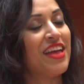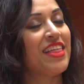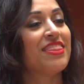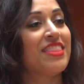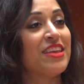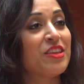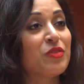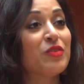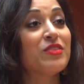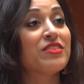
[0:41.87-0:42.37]

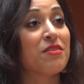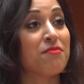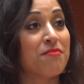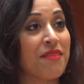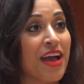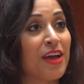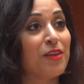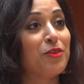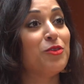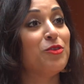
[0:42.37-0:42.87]
This was a
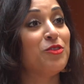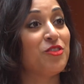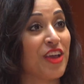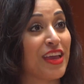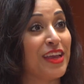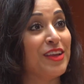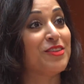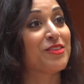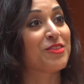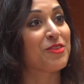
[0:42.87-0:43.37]
man who
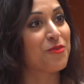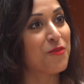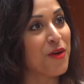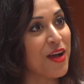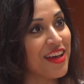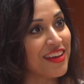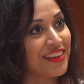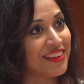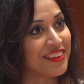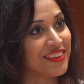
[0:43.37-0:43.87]
changed the
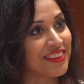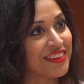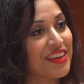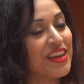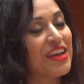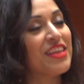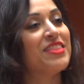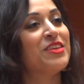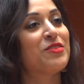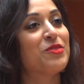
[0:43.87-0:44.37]
world.
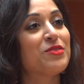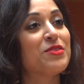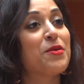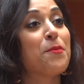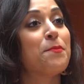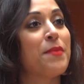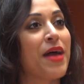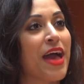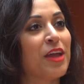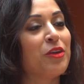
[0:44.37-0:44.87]
This was a
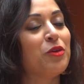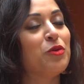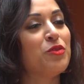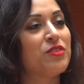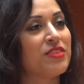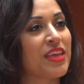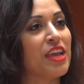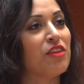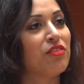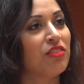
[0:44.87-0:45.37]
man who
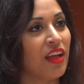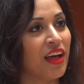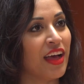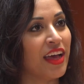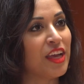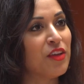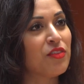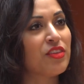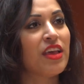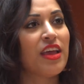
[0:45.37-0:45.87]
saved
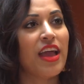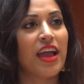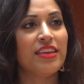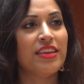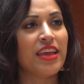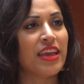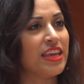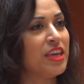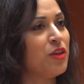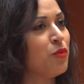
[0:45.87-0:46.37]
lives. And
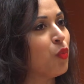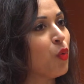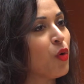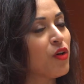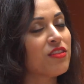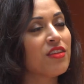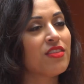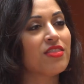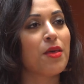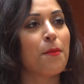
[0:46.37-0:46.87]
yet he
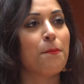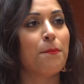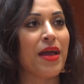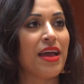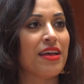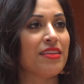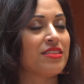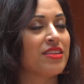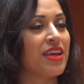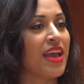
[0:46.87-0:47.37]
wasn't the
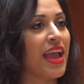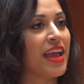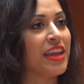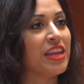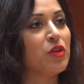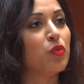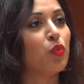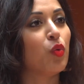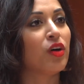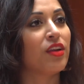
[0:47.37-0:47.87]
best at
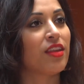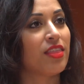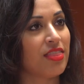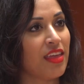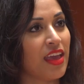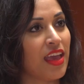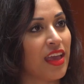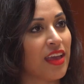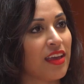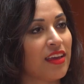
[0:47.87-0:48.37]
any one
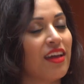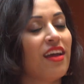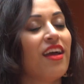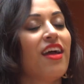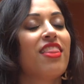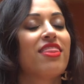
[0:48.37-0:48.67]
thing.